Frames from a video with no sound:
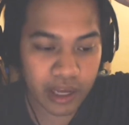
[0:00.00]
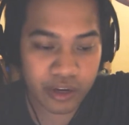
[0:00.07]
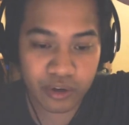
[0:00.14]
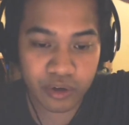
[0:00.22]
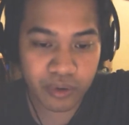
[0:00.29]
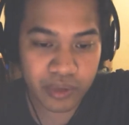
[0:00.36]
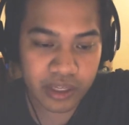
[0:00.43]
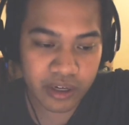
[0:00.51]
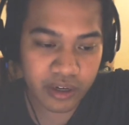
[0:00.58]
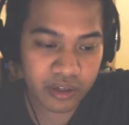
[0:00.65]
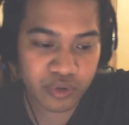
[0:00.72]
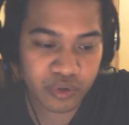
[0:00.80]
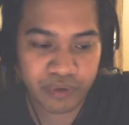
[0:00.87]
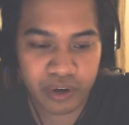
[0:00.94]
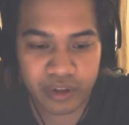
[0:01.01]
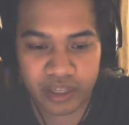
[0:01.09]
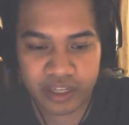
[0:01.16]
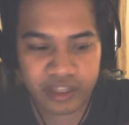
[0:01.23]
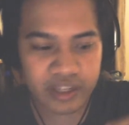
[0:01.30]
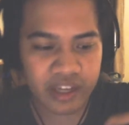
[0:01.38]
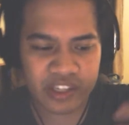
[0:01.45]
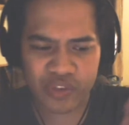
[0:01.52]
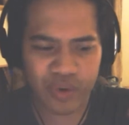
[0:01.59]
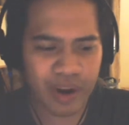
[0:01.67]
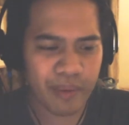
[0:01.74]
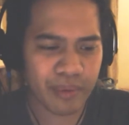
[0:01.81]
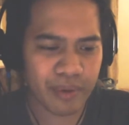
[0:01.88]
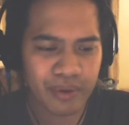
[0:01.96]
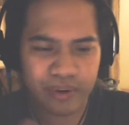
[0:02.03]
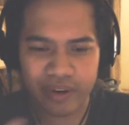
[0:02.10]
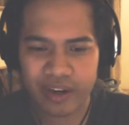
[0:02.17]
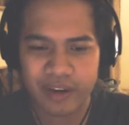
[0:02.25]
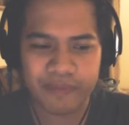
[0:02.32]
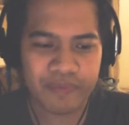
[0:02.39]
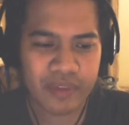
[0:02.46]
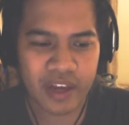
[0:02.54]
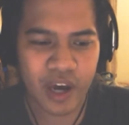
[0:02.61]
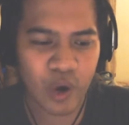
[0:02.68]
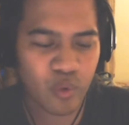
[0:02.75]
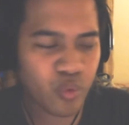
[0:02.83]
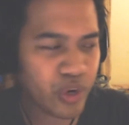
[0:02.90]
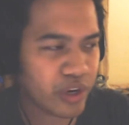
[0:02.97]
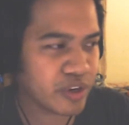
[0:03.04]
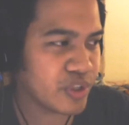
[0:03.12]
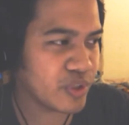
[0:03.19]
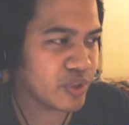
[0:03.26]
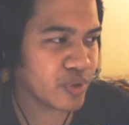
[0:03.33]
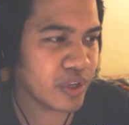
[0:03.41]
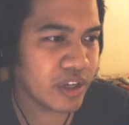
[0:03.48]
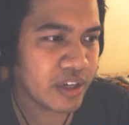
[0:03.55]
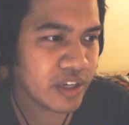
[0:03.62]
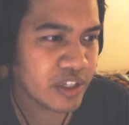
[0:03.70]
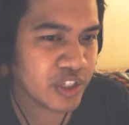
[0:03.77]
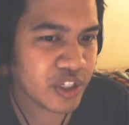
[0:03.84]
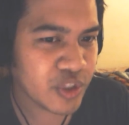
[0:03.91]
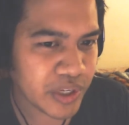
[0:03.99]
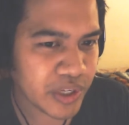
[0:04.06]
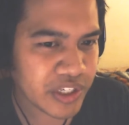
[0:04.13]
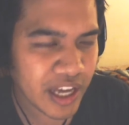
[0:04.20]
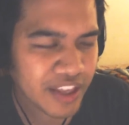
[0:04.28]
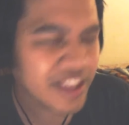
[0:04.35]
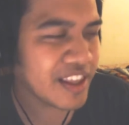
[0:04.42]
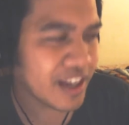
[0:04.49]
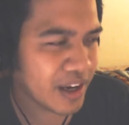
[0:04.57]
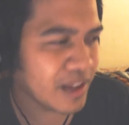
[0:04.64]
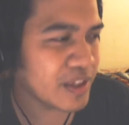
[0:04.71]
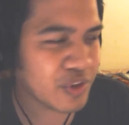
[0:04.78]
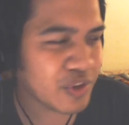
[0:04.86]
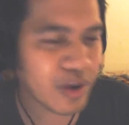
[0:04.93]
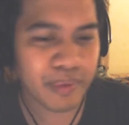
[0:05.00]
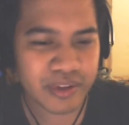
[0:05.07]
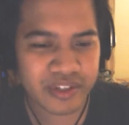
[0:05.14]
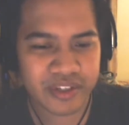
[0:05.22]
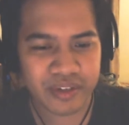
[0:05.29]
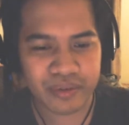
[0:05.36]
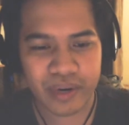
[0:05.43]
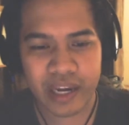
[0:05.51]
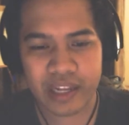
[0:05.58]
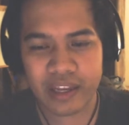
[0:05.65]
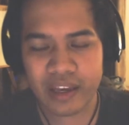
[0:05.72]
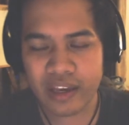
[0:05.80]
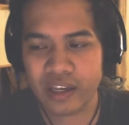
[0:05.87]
I don't know what they call it in Street Fighter, like a scramble or a weird neutral situation. I think they call it scrambles too, right?